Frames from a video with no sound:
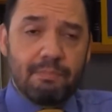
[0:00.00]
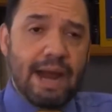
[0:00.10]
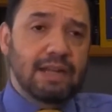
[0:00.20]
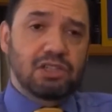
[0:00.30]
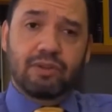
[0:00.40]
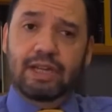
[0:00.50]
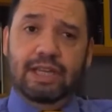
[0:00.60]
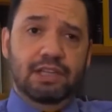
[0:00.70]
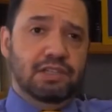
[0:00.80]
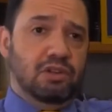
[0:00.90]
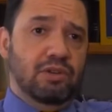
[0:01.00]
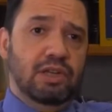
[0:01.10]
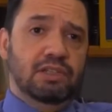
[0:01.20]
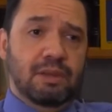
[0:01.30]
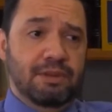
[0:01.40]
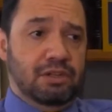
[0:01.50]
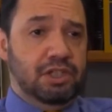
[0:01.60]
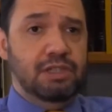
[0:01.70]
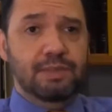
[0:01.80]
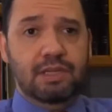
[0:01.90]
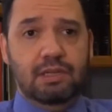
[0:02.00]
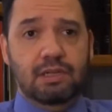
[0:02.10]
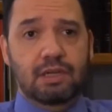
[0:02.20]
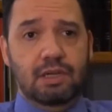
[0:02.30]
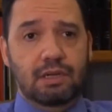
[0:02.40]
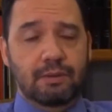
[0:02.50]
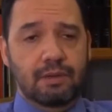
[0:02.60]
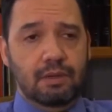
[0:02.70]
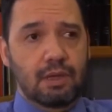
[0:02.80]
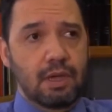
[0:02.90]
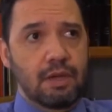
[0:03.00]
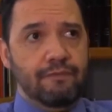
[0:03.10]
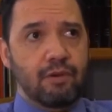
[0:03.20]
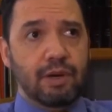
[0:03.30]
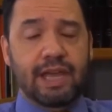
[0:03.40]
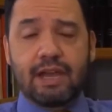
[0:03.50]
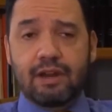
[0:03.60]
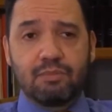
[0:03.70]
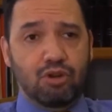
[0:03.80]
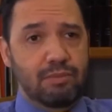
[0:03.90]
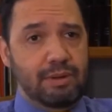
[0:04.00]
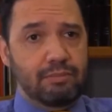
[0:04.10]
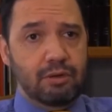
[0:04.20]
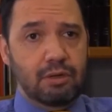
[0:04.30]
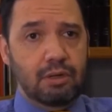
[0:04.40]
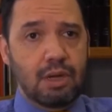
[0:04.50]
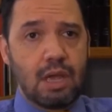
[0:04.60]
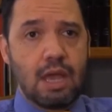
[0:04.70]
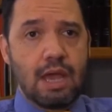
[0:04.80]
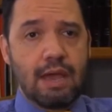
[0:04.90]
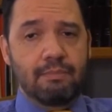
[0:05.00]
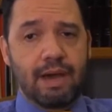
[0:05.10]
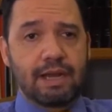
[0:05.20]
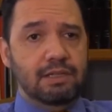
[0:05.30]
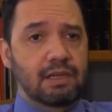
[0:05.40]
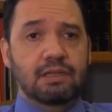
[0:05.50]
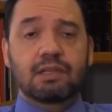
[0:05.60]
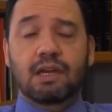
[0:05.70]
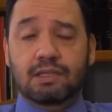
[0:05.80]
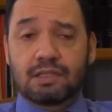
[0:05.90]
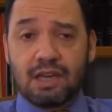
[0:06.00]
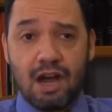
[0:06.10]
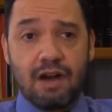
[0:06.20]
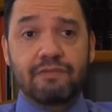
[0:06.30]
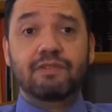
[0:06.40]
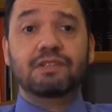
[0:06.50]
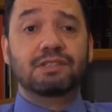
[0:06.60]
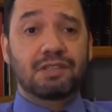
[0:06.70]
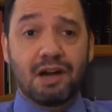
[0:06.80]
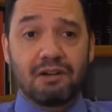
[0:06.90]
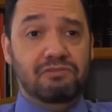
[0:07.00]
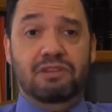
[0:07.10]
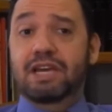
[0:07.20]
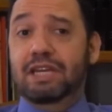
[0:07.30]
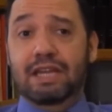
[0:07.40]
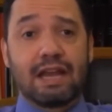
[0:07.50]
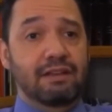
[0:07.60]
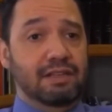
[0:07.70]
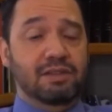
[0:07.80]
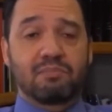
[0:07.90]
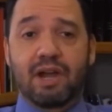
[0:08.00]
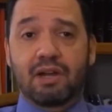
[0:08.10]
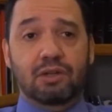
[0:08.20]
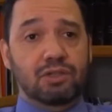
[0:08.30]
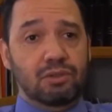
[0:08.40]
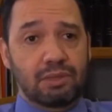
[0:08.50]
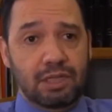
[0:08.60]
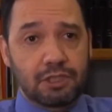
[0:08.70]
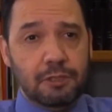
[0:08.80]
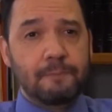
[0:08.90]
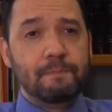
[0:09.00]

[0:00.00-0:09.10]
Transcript: Bonnie's a great lady. She's a great, I mean, she's been on the, uh, former Kane County board member, and Bonnie's a, a tough, tough lady. I just admire her so much.